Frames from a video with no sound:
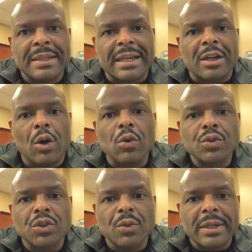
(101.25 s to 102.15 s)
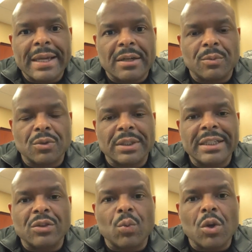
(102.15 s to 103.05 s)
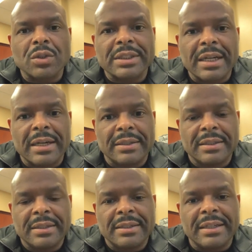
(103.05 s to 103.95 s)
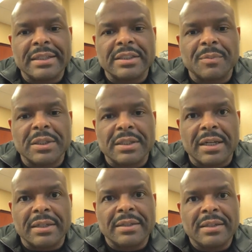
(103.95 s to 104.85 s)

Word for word: that holds you accountable to get the work done that needs to be done.